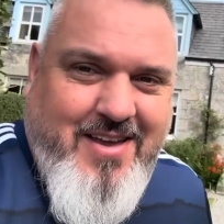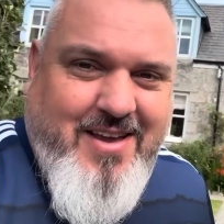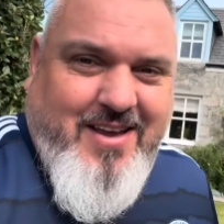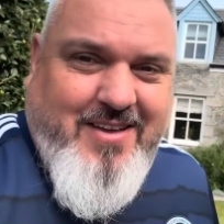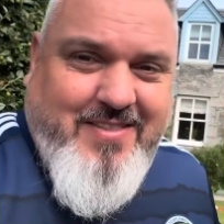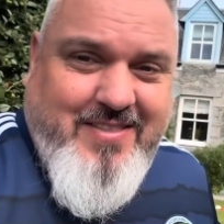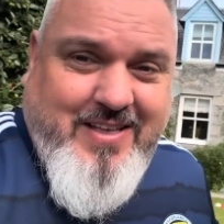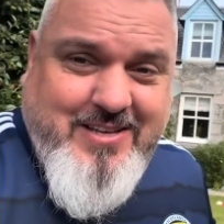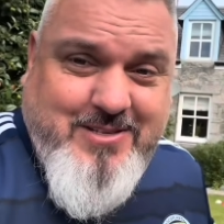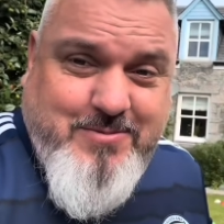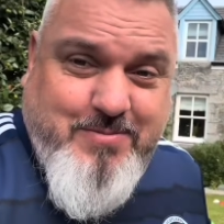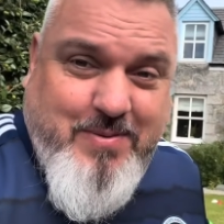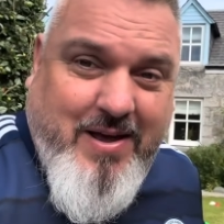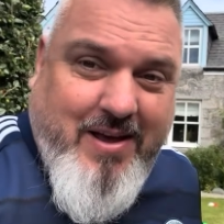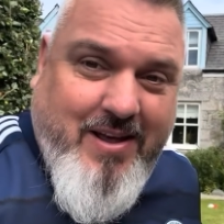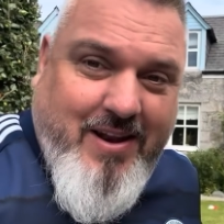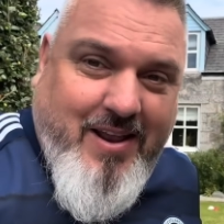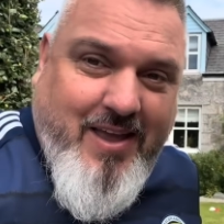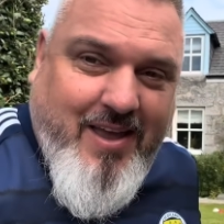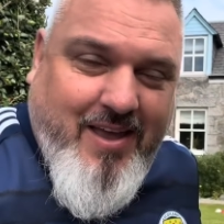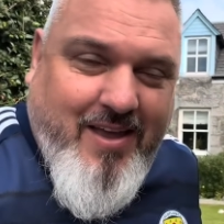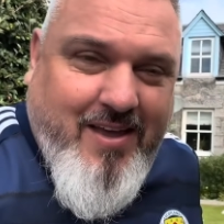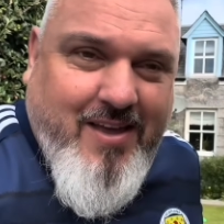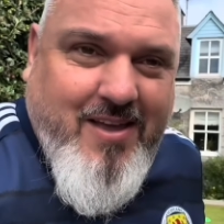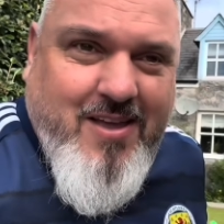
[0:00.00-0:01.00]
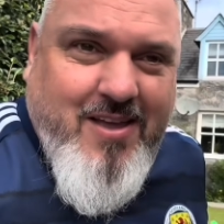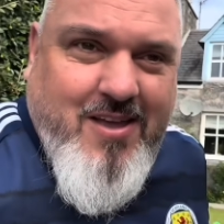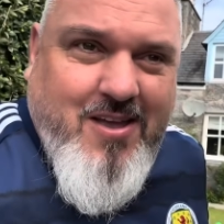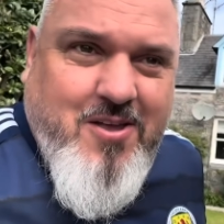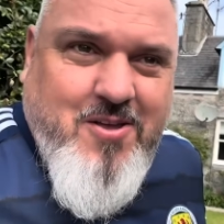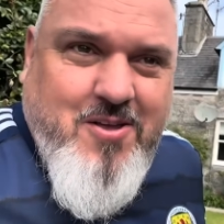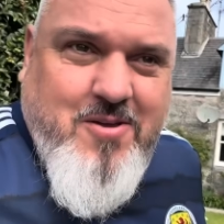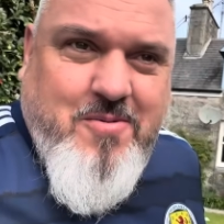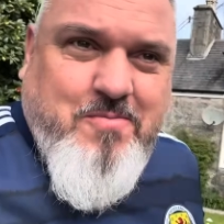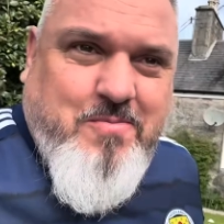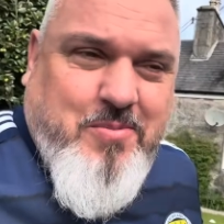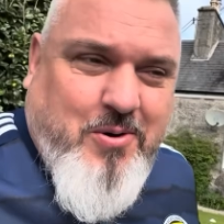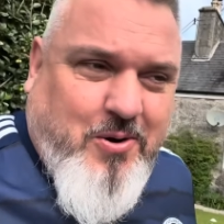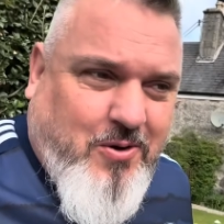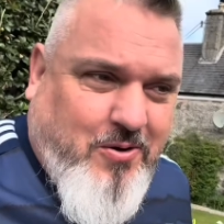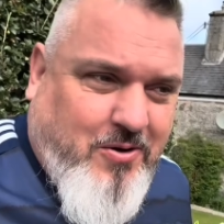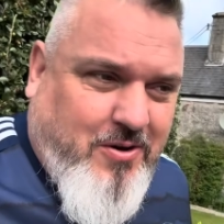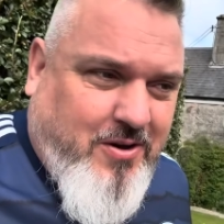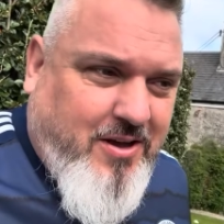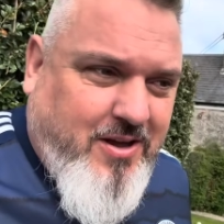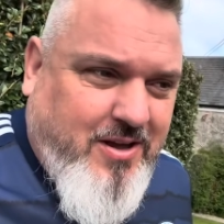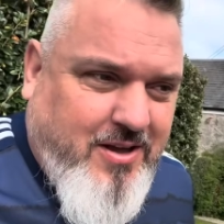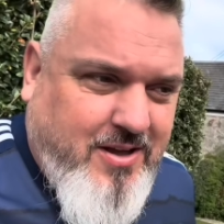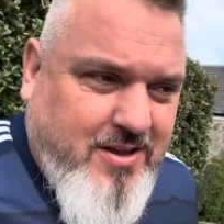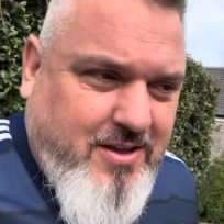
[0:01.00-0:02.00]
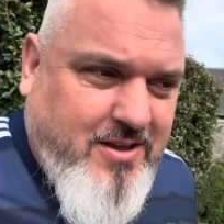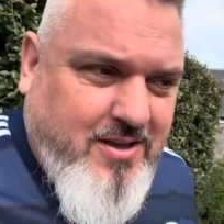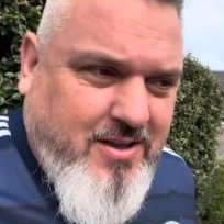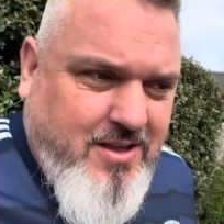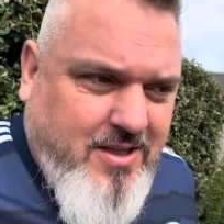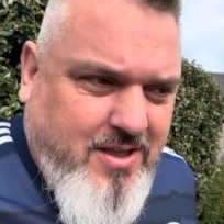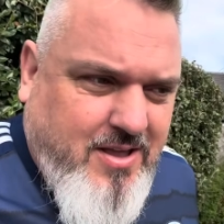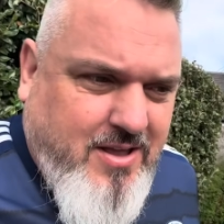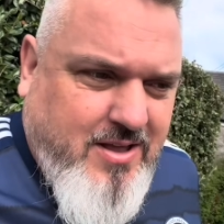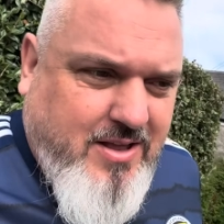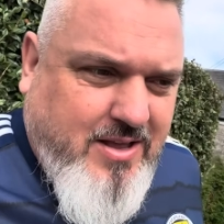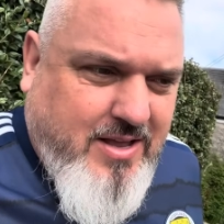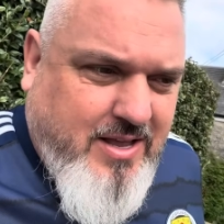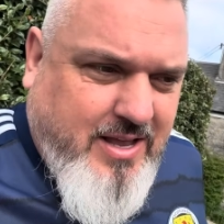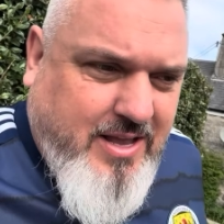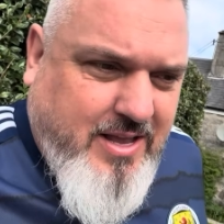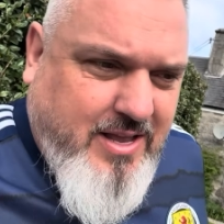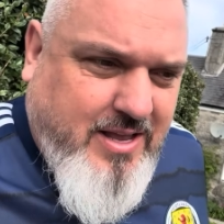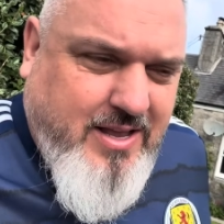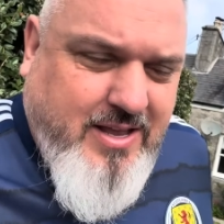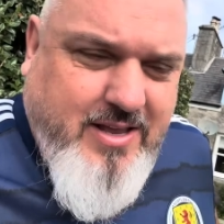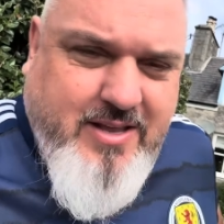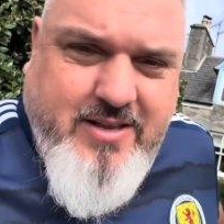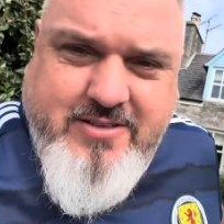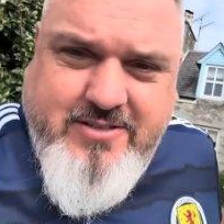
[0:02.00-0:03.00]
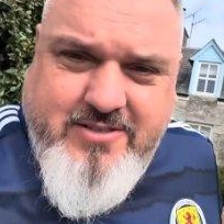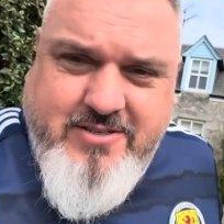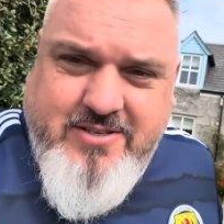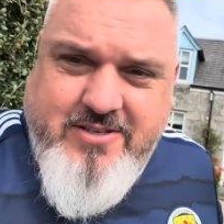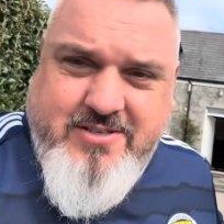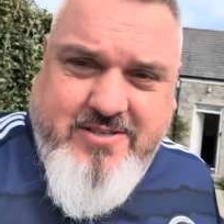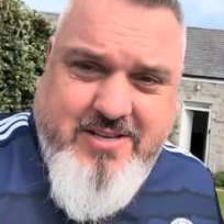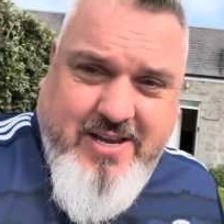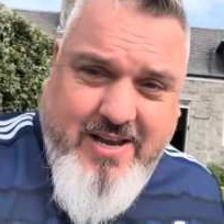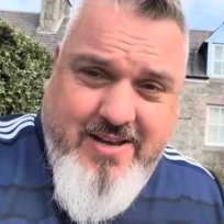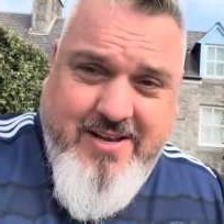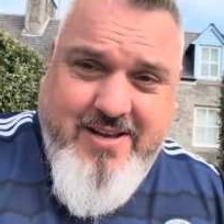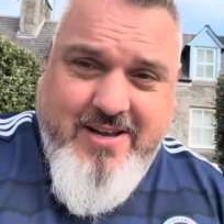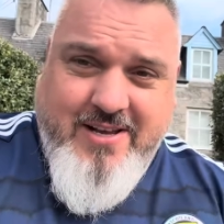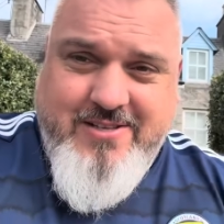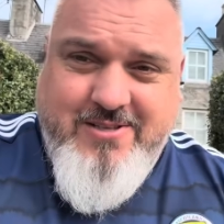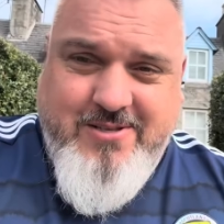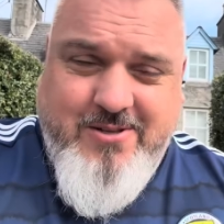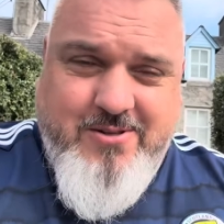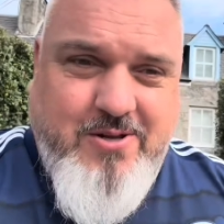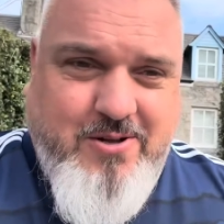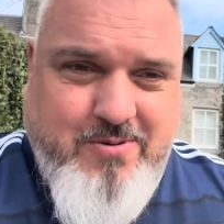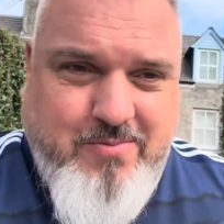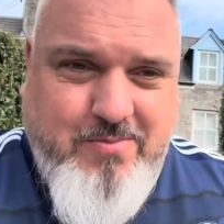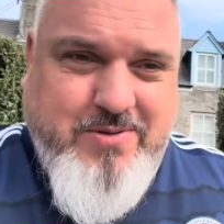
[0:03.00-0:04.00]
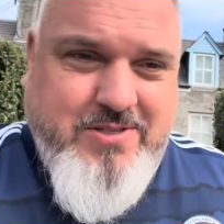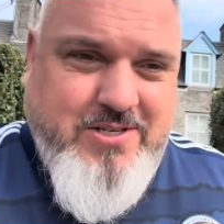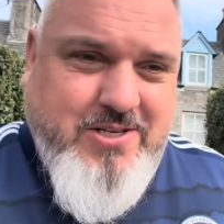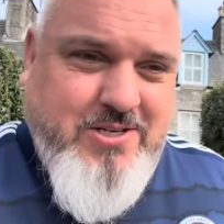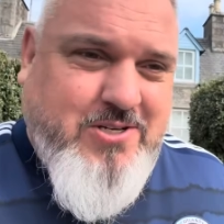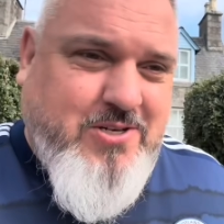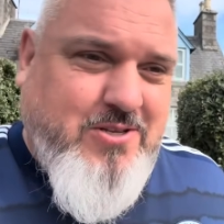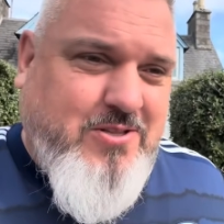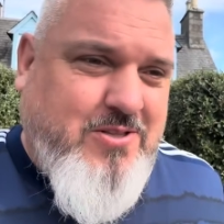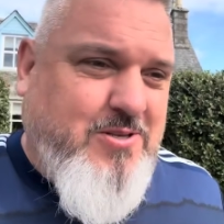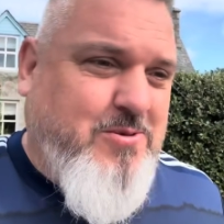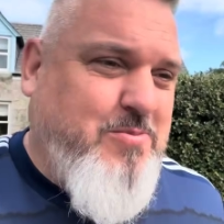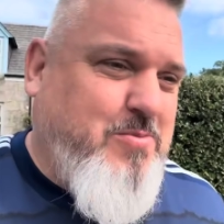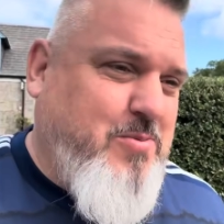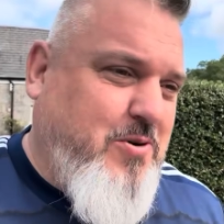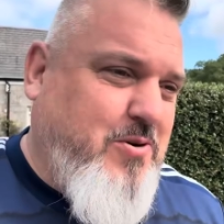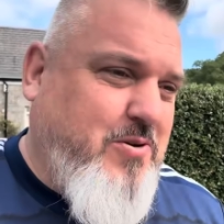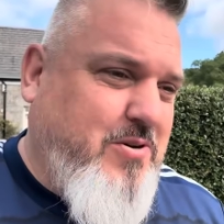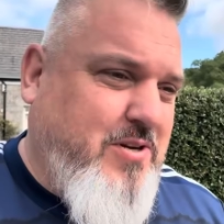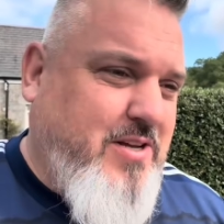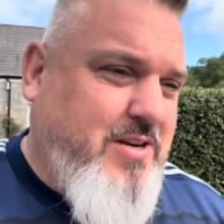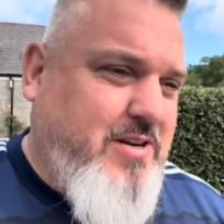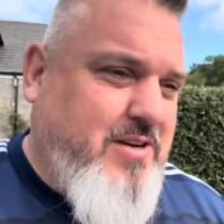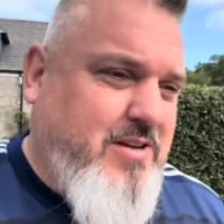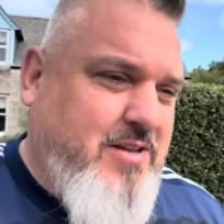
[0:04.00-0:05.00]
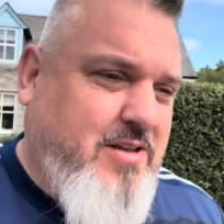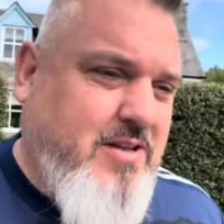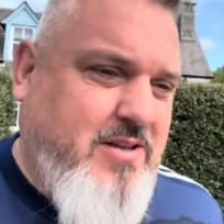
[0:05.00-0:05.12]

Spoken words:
that's about it. But it is sandcastle competition this morning.